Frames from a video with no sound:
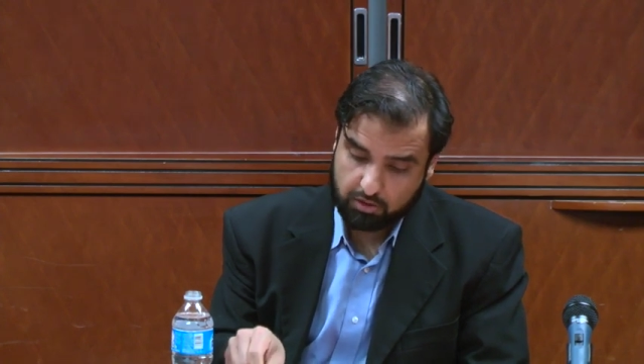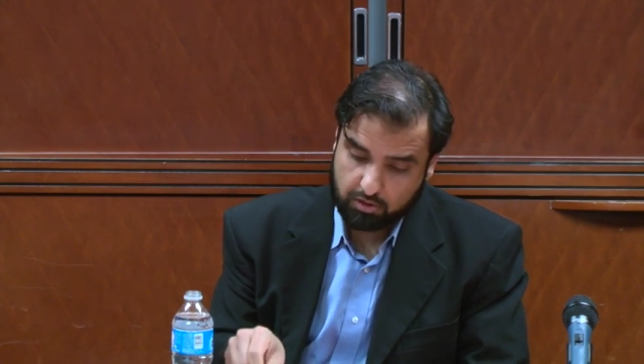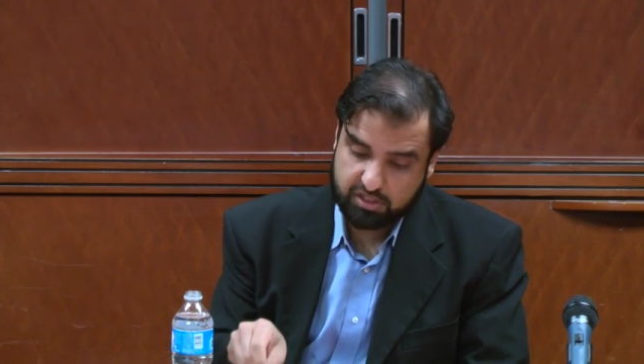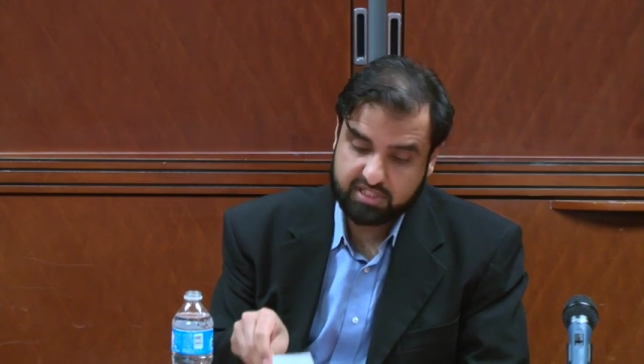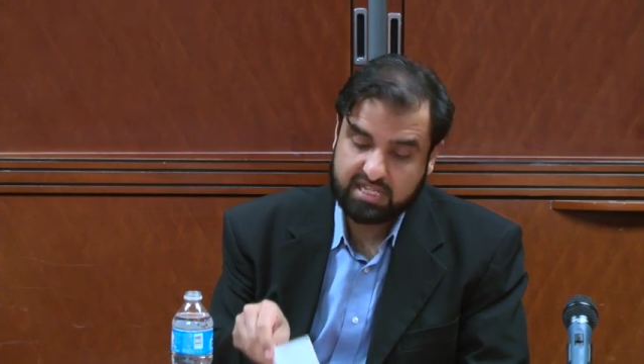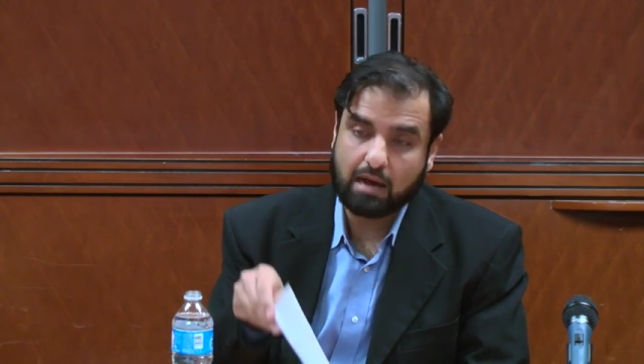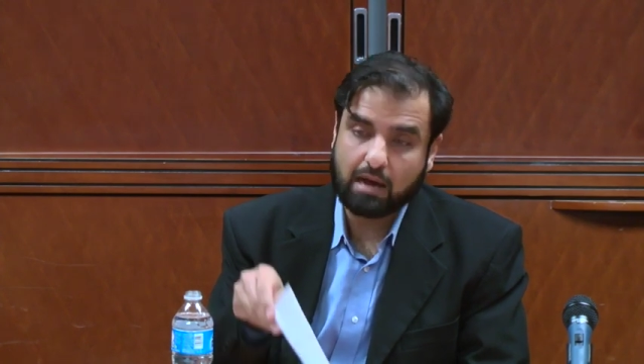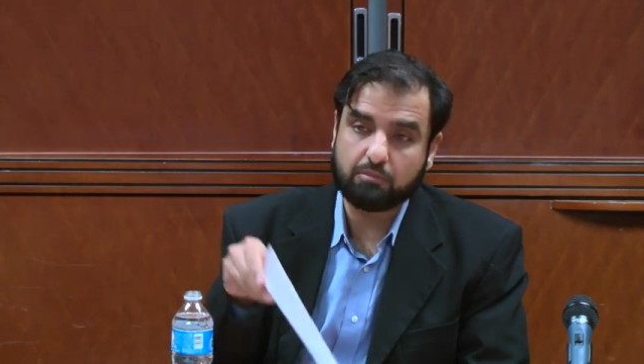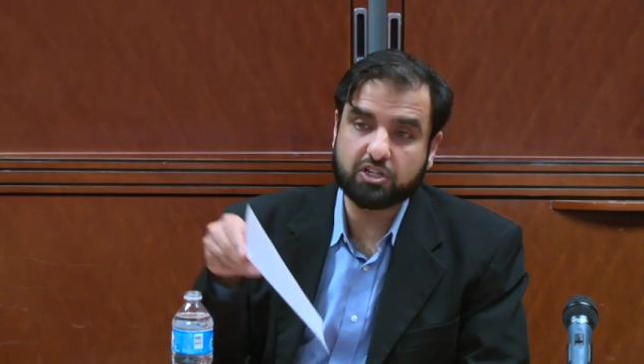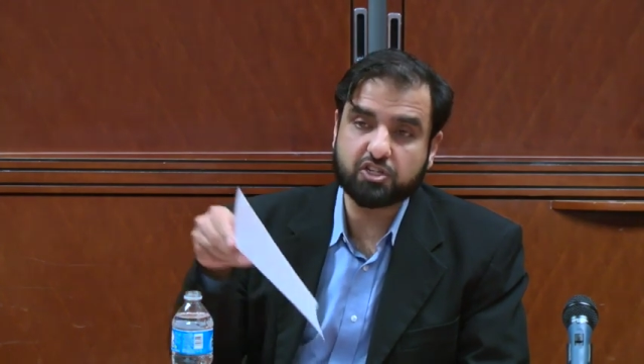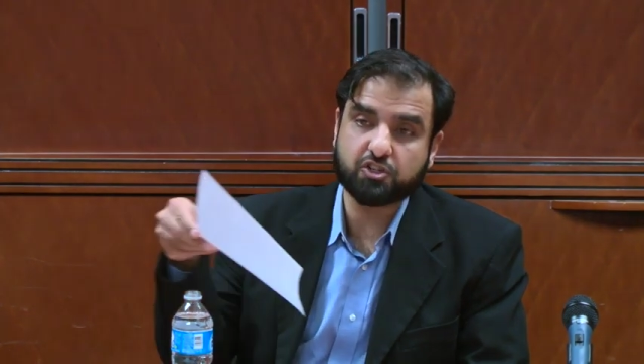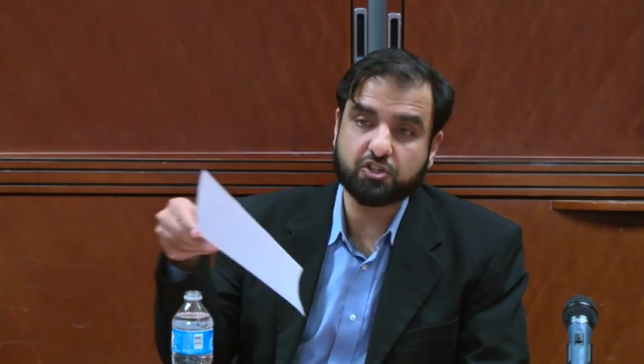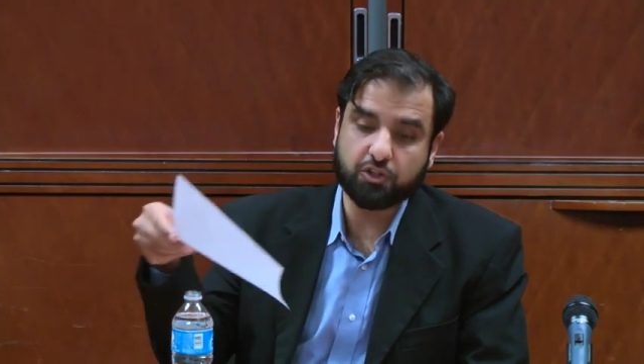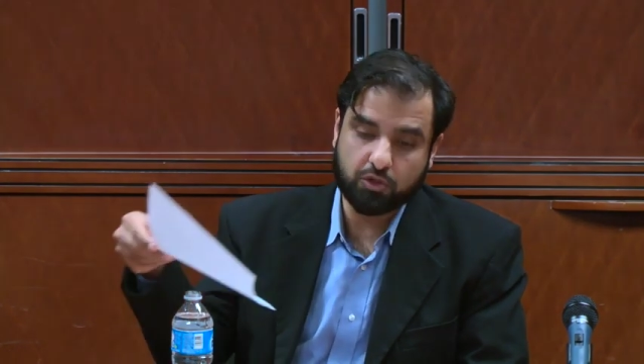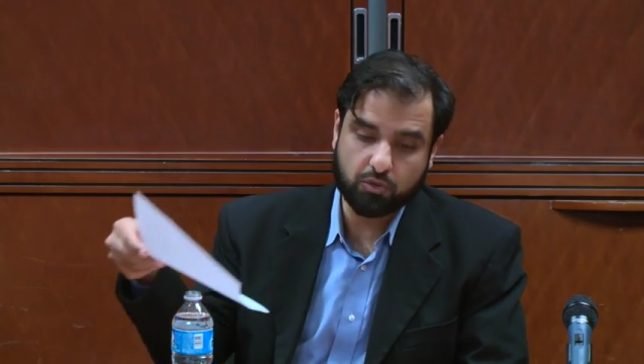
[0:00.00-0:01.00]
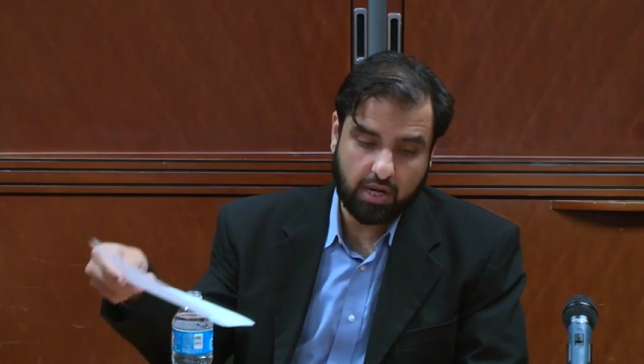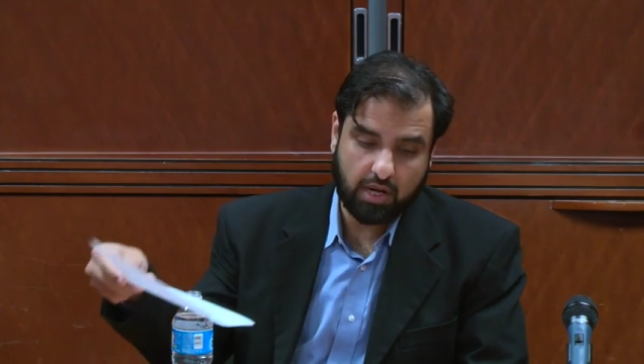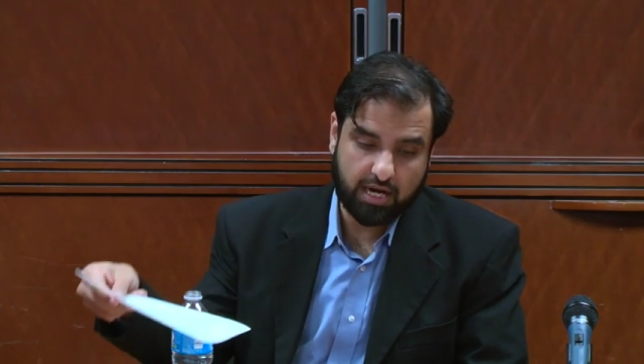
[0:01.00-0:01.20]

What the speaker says: or establish new